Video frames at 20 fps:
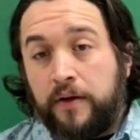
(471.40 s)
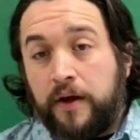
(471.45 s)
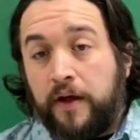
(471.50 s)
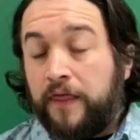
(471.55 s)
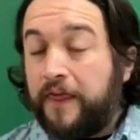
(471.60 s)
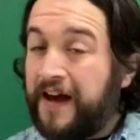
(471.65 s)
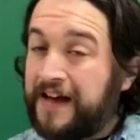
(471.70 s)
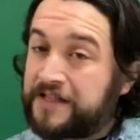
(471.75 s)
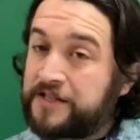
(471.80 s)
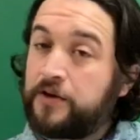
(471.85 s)

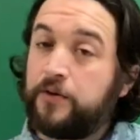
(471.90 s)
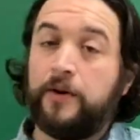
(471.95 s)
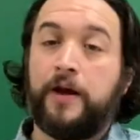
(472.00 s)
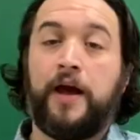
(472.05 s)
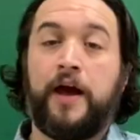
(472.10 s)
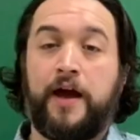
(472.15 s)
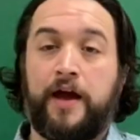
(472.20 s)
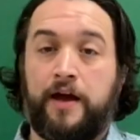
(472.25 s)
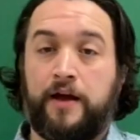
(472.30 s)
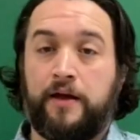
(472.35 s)
That's
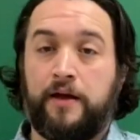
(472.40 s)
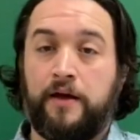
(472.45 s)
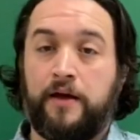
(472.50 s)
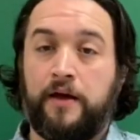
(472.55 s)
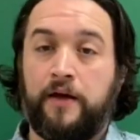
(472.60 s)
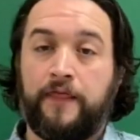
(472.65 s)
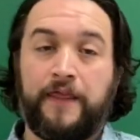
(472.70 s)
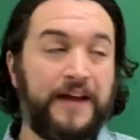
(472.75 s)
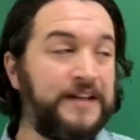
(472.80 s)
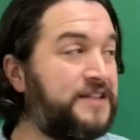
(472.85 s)
okay.
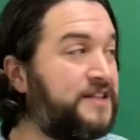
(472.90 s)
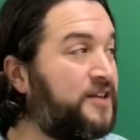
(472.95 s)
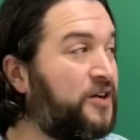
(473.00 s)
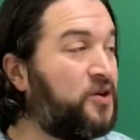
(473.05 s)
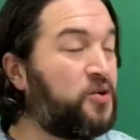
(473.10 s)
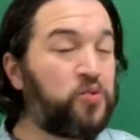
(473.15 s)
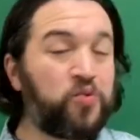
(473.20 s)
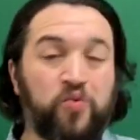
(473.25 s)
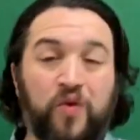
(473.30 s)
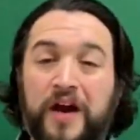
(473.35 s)
That's the
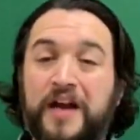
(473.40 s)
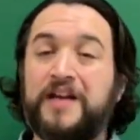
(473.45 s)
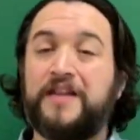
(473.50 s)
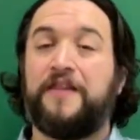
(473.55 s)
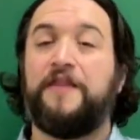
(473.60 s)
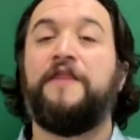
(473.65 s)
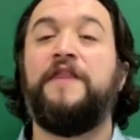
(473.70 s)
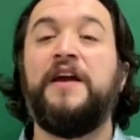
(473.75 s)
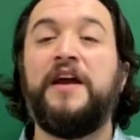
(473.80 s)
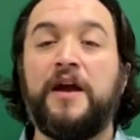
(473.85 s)
great
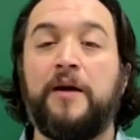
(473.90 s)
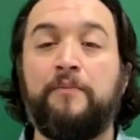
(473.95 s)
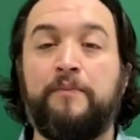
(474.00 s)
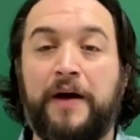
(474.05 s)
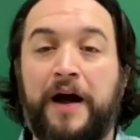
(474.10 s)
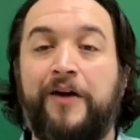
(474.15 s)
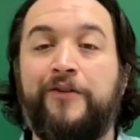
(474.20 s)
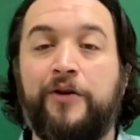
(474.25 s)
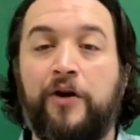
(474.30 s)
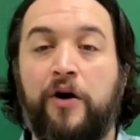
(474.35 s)
thing
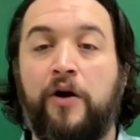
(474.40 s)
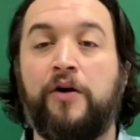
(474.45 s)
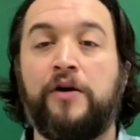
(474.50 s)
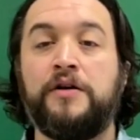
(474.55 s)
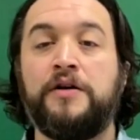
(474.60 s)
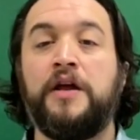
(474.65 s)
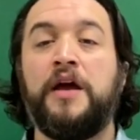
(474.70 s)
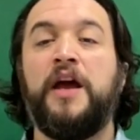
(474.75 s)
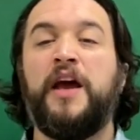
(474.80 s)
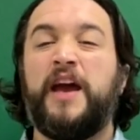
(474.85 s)
about art
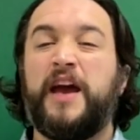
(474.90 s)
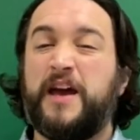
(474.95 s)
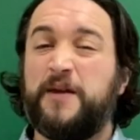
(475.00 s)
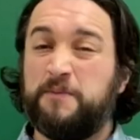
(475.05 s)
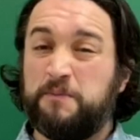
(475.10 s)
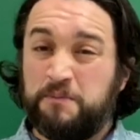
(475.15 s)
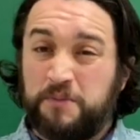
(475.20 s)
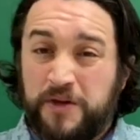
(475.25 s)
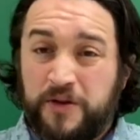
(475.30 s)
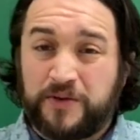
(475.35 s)

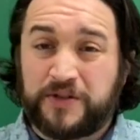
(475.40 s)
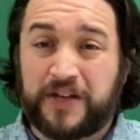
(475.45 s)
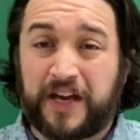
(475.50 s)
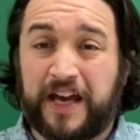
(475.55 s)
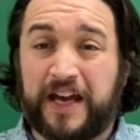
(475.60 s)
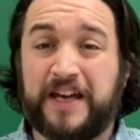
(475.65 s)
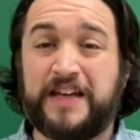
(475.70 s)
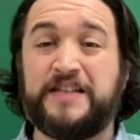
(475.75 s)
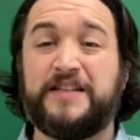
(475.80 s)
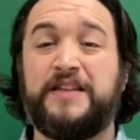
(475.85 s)
and music
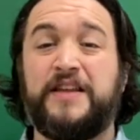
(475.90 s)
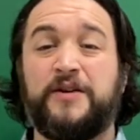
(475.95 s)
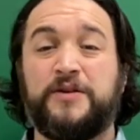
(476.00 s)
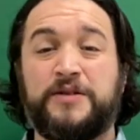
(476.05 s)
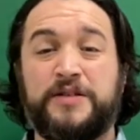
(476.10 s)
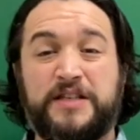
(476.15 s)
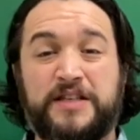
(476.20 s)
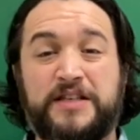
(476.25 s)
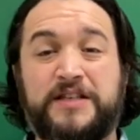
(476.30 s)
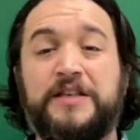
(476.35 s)
is there's
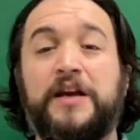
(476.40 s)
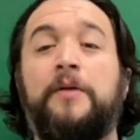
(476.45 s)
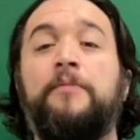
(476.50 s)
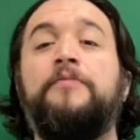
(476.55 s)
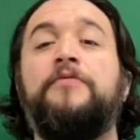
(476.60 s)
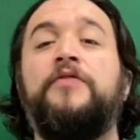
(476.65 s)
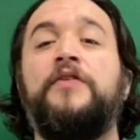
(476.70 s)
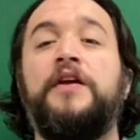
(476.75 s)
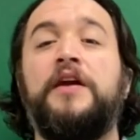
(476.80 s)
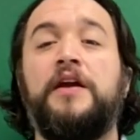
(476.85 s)

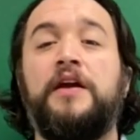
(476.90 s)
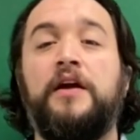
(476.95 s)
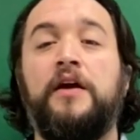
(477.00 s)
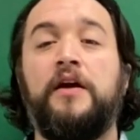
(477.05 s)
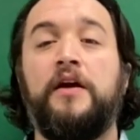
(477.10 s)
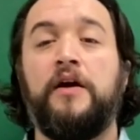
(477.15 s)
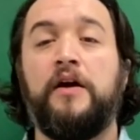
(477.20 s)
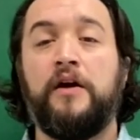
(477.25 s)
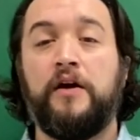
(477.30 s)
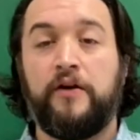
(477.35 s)
something
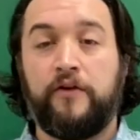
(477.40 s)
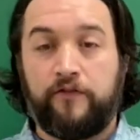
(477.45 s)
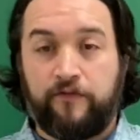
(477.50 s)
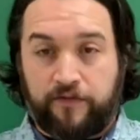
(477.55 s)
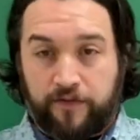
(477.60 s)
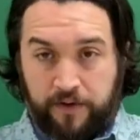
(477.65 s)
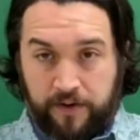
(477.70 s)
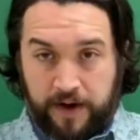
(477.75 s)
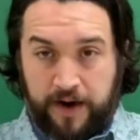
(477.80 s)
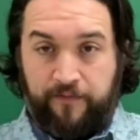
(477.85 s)

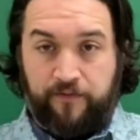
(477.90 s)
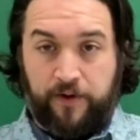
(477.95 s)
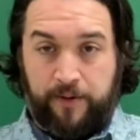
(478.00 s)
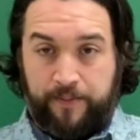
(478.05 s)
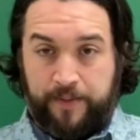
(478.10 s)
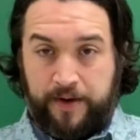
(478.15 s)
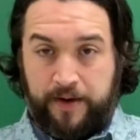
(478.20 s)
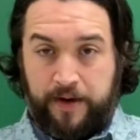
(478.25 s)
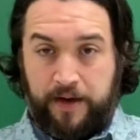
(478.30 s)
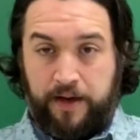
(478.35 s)
for
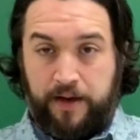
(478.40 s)
everybody.